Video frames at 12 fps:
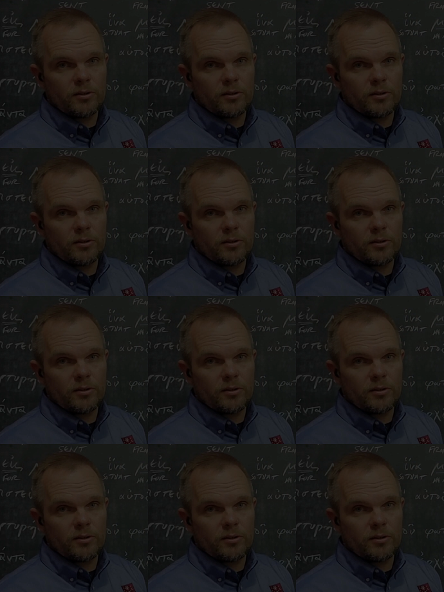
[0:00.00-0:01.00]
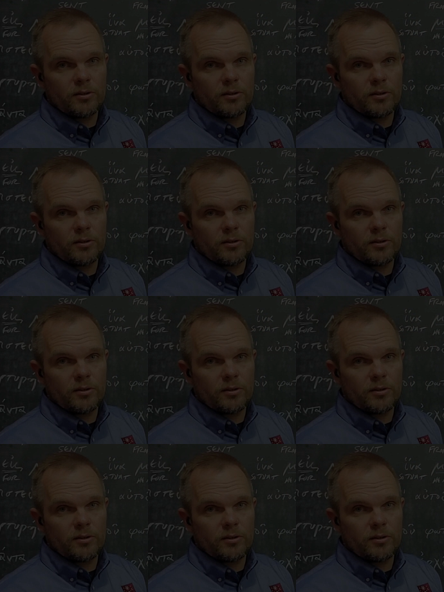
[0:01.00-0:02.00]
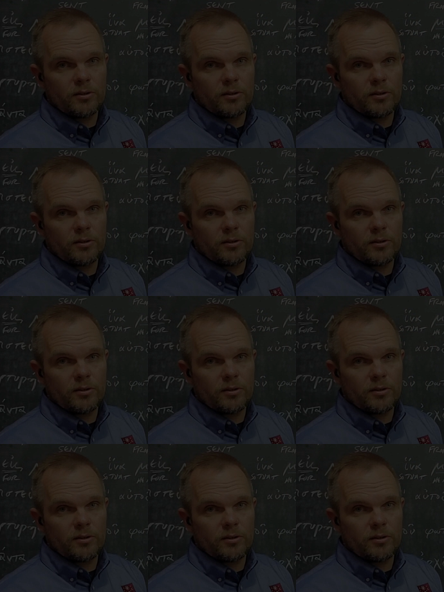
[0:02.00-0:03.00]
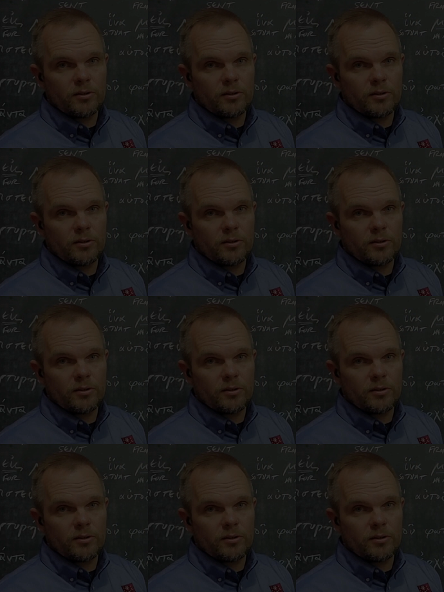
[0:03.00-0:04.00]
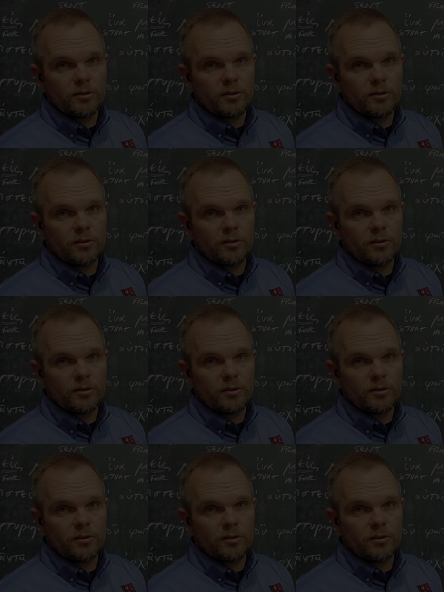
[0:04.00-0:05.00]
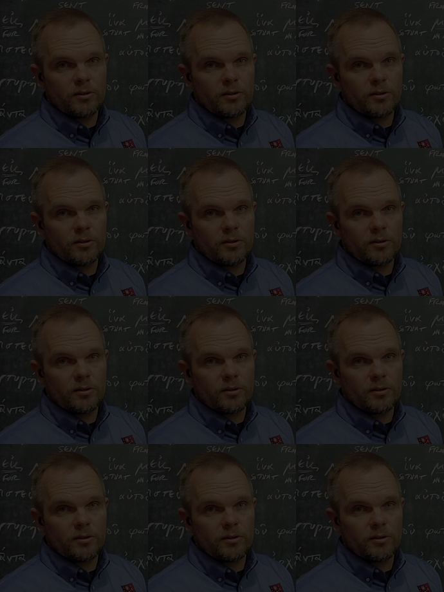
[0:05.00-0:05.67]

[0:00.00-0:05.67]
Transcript: This is a still picture; no speech is visible.